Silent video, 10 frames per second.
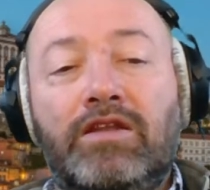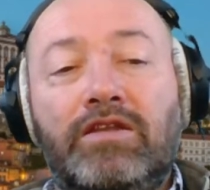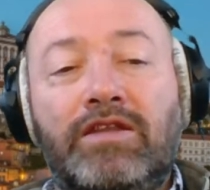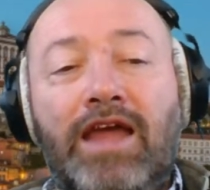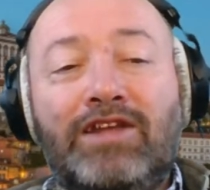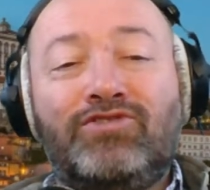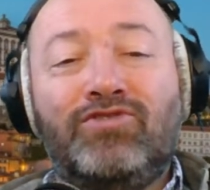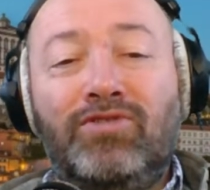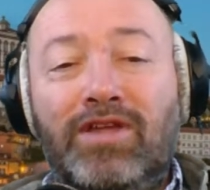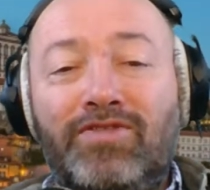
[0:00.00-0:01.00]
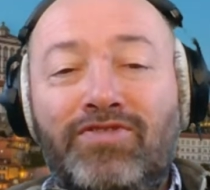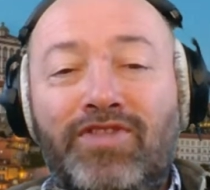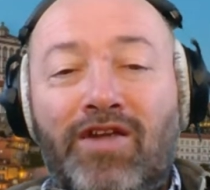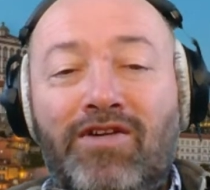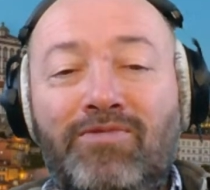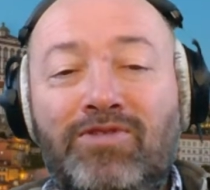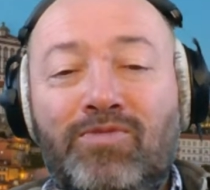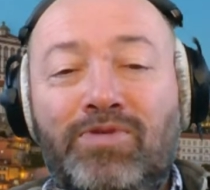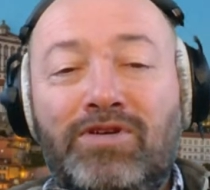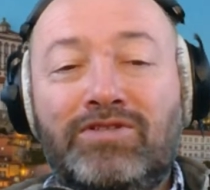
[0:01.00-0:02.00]
natural and thorough with
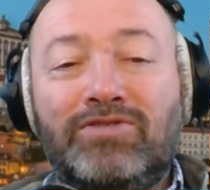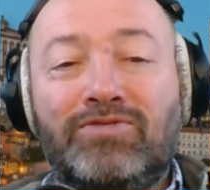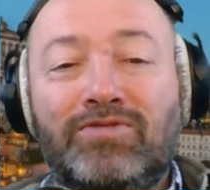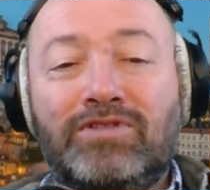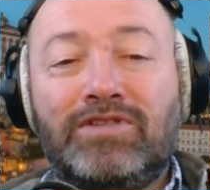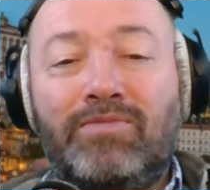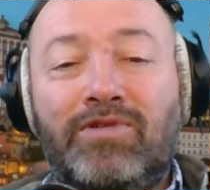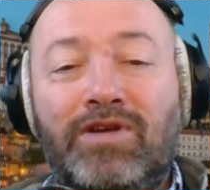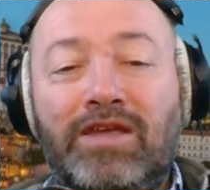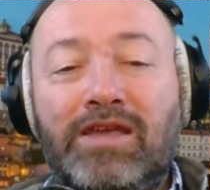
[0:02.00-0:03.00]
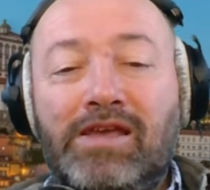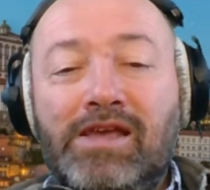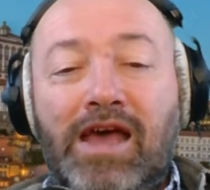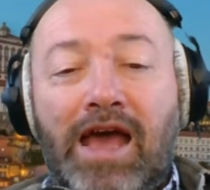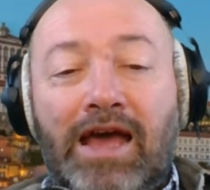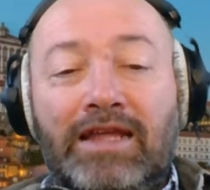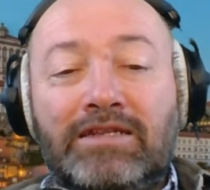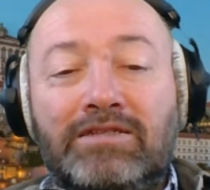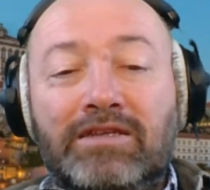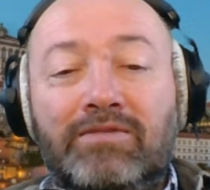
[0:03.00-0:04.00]
your personal summary,
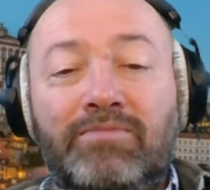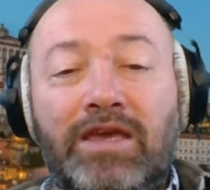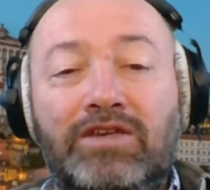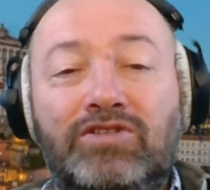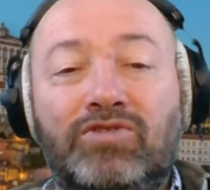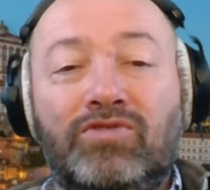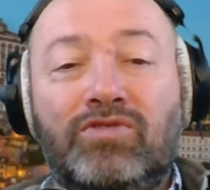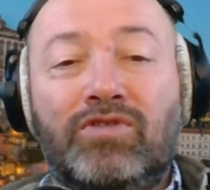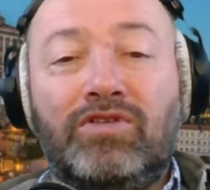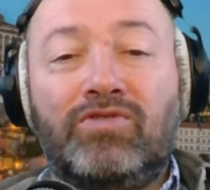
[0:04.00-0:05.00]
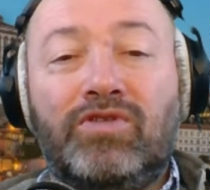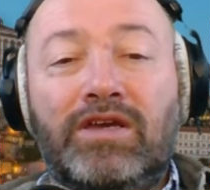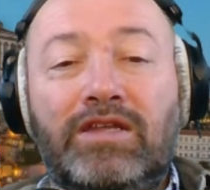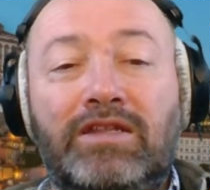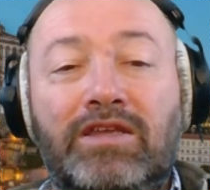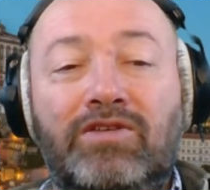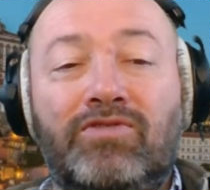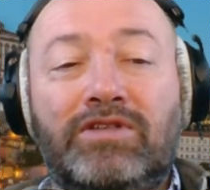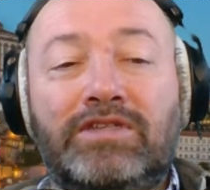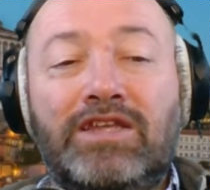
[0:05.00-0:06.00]
and make sure
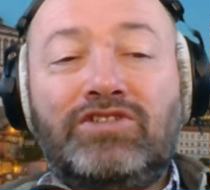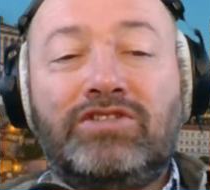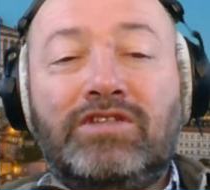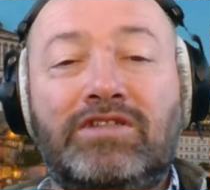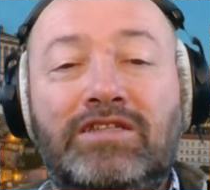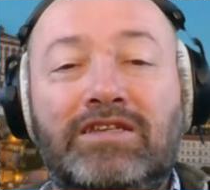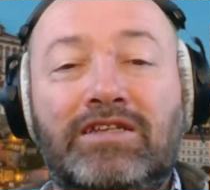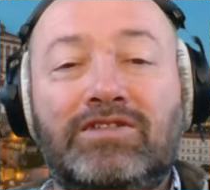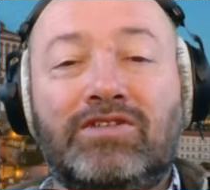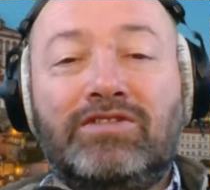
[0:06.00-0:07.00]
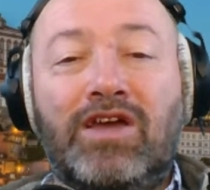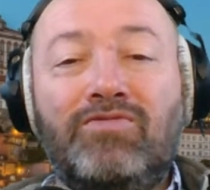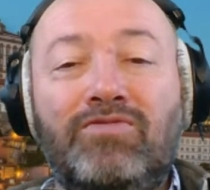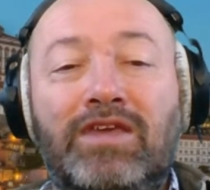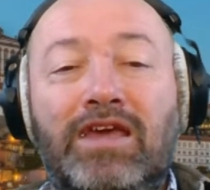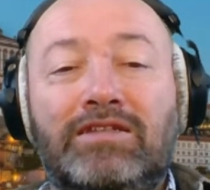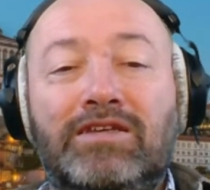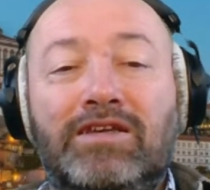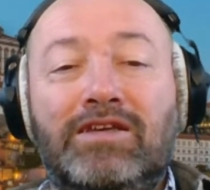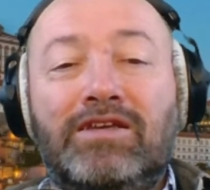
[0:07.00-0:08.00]
your attention to detail is good. Don't get